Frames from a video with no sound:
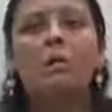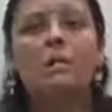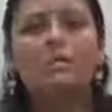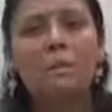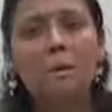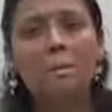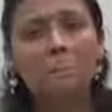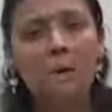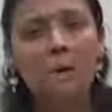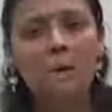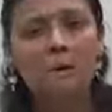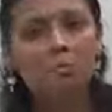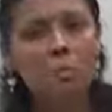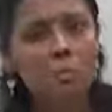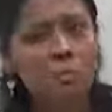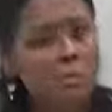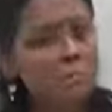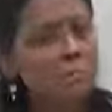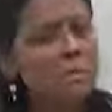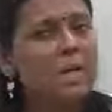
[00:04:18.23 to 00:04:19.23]
and
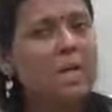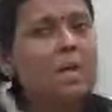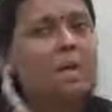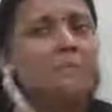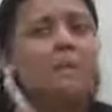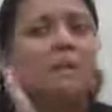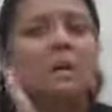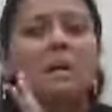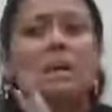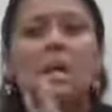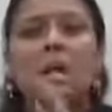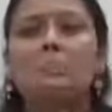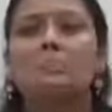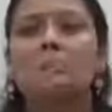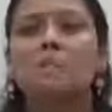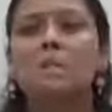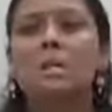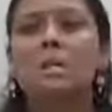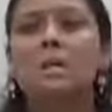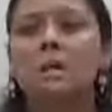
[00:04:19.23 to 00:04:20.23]
we will be having an
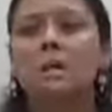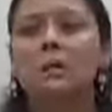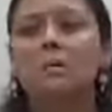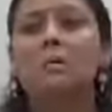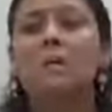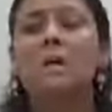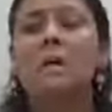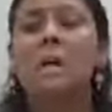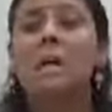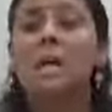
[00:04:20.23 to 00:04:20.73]
MC curve,